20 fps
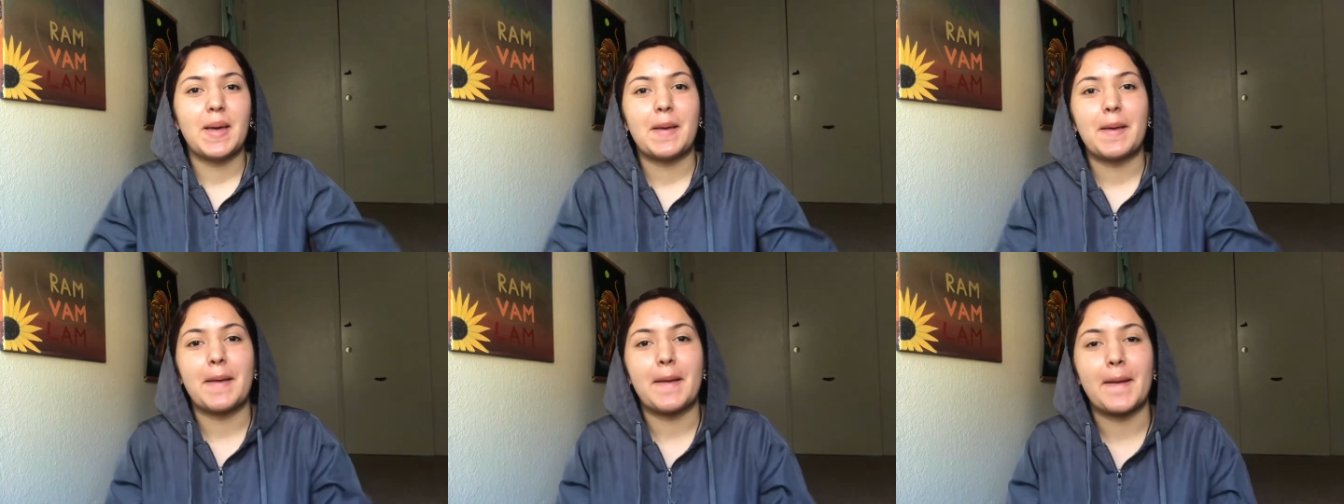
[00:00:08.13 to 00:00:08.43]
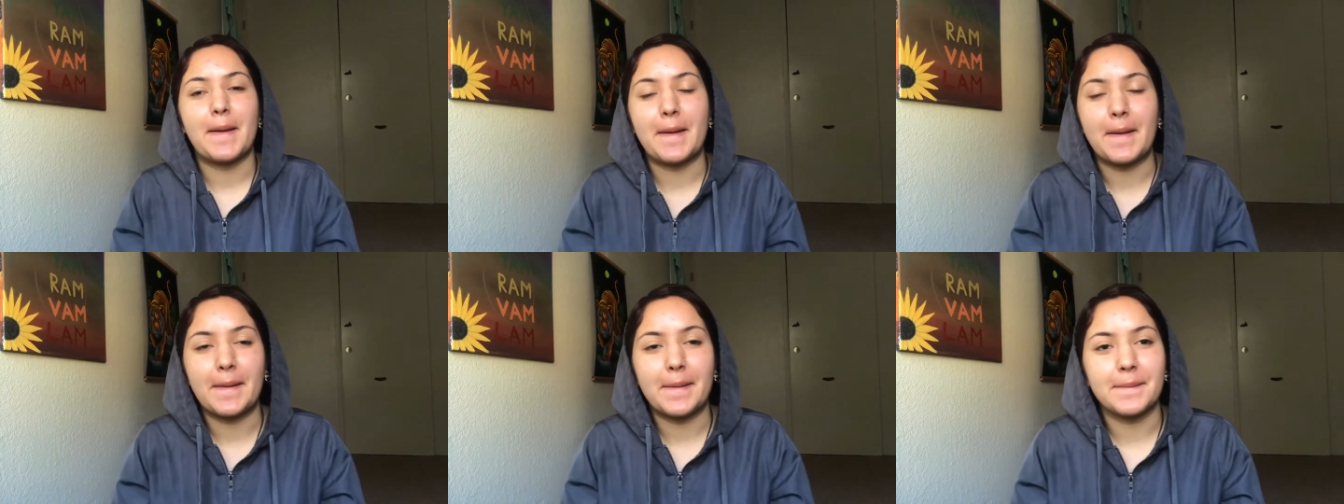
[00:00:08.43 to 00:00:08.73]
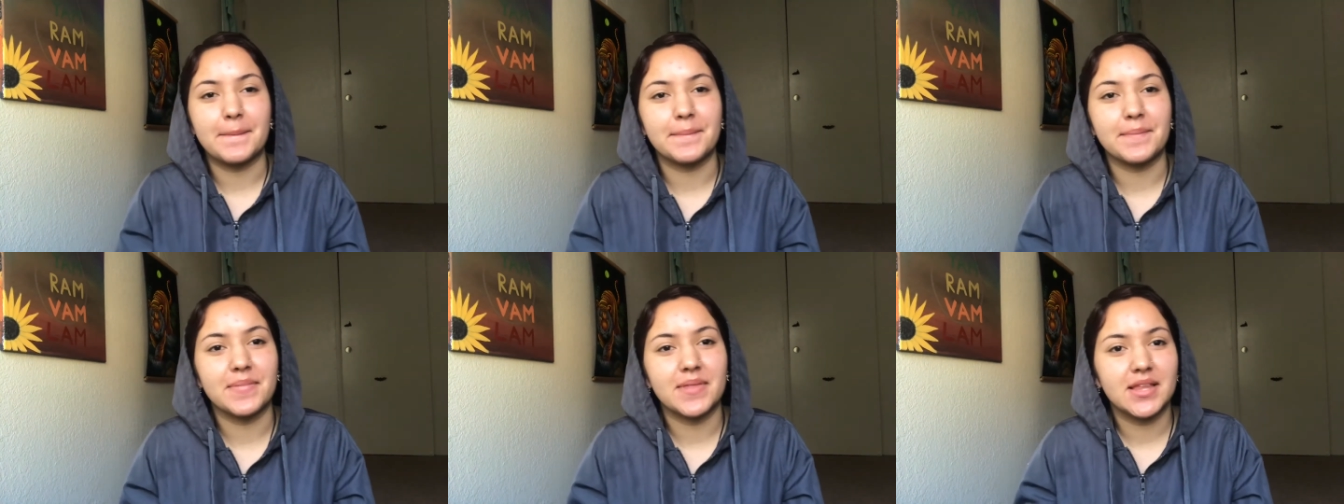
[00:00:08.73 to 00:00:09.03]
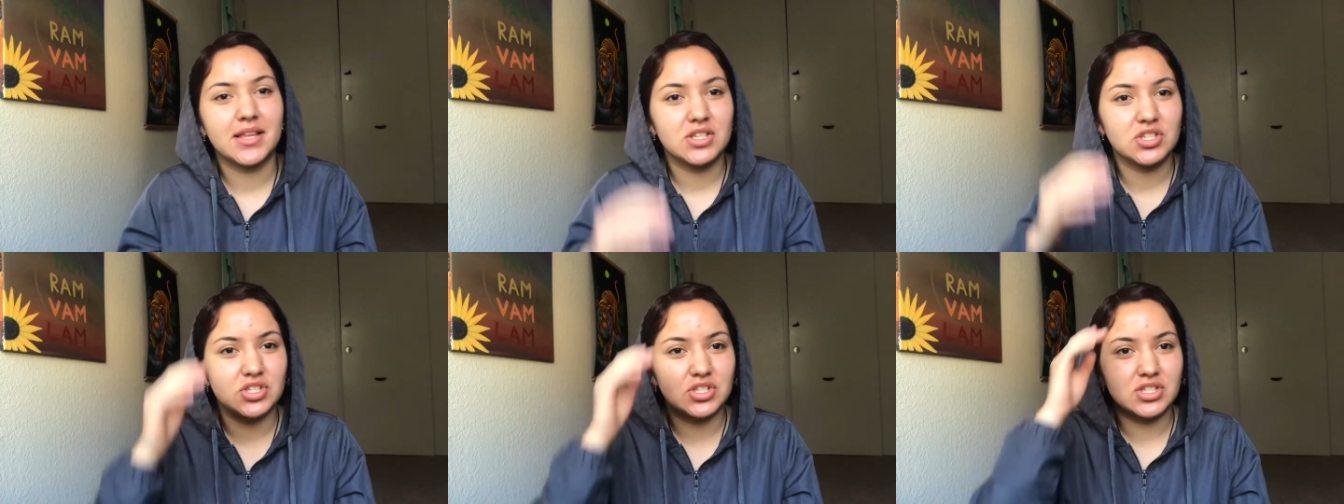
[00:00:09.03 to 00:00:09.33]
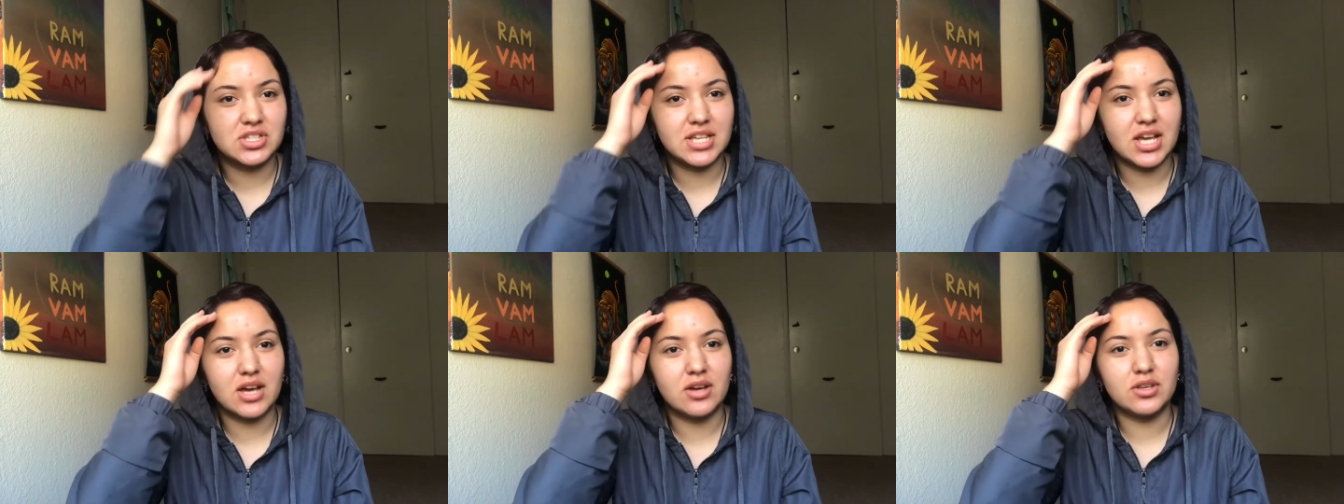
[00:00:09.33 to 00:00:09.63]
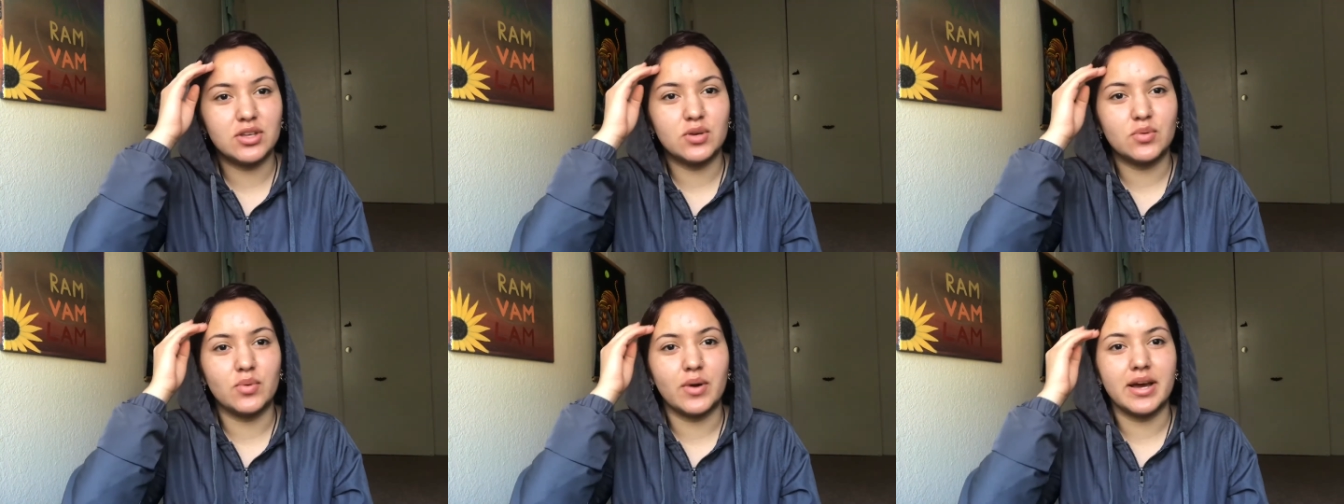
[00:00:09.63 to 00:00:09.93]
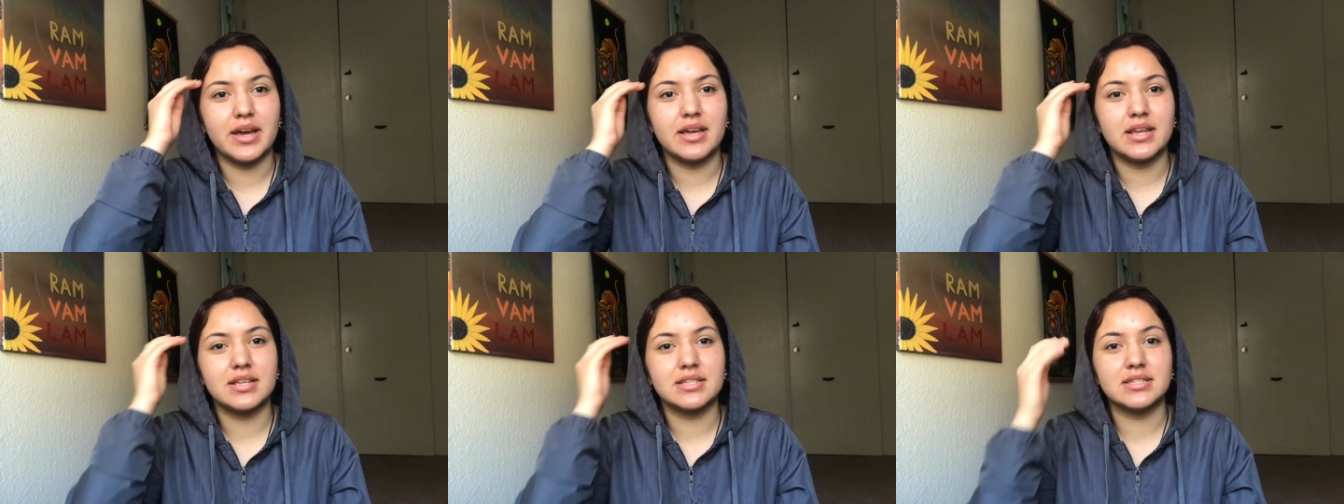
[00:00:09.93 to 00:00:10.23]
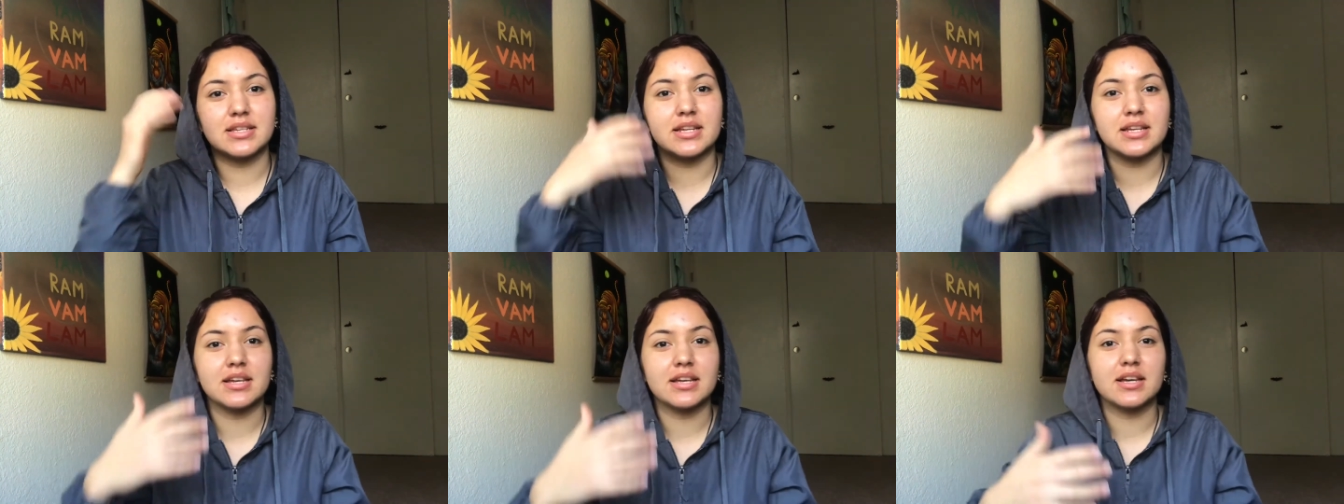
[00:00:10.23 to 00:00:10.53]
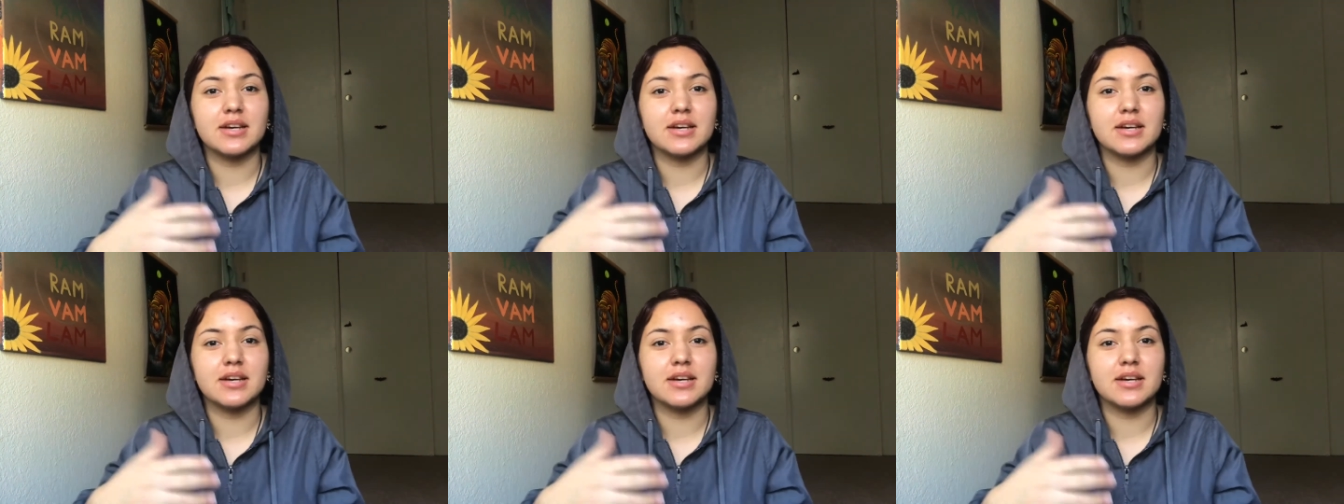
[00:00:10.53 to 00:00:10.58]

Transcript: and just tell you why it is that I cut